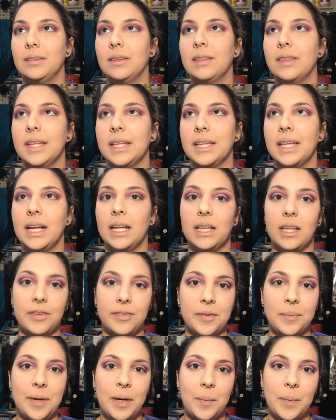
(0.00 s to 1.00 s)
The thing that I
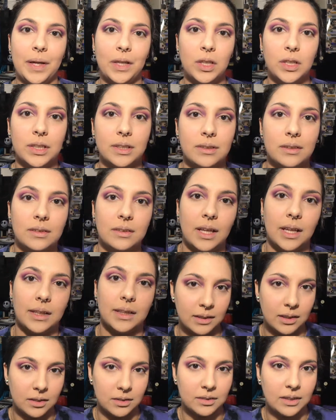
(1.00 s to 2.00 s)
love about my looks is that
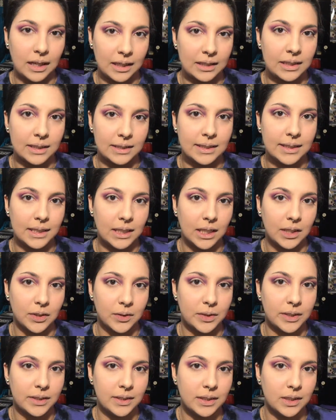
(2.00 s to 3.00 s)
they're technically cut
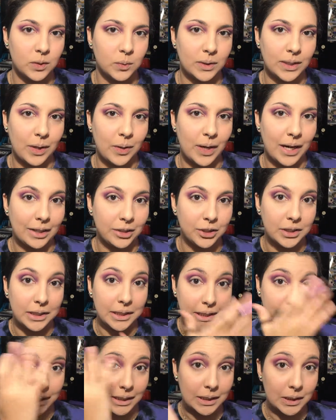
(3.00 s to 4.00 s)
creases without actually
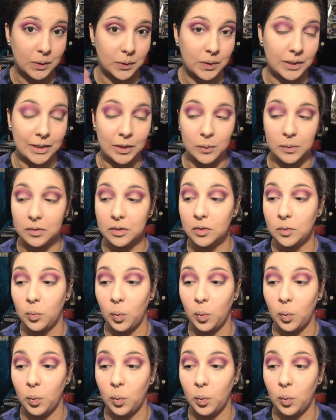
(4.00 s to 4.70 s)
cutting the crease, which is